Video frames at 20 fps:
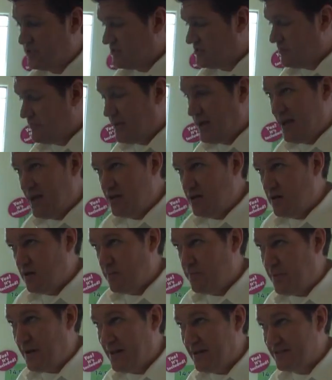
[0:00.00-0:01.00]
is probably
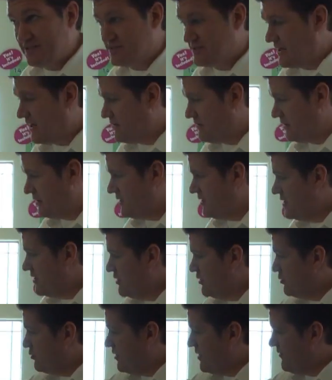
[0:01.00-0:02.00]
the most
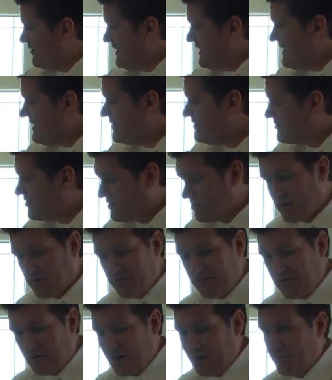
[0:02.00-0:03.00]
remarkable story I
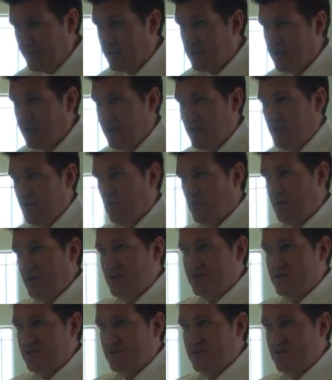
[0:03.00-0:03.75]
have ever covered.